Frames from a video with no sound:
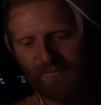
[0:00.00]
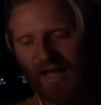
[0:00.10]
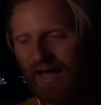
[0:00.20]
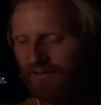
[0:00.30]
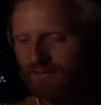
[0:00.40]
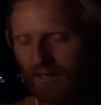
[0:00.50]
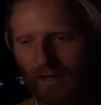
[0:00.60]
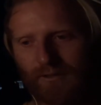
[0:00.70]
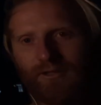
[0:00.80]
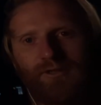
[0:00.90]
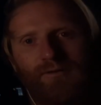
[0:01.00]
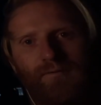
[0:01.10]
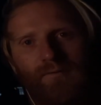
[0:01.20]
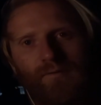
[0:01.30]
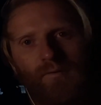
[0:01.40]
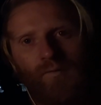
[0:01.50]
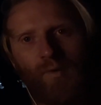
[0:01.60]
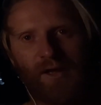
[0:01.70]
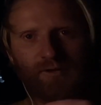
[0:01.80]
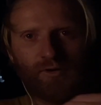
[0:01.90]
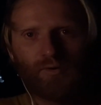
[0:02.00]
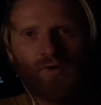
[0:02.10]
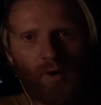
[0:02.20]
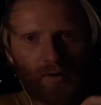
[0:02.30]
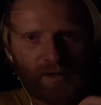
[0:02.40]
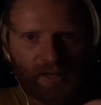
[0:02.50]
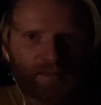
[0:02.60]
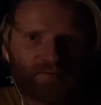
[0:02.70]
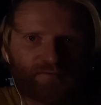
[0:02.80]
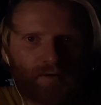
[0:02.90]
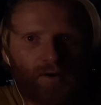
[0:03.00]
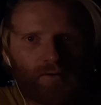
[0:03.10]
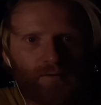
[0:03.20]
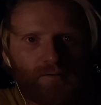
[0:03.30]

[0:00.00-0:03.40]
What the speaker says: out of touch when you're not in the flow.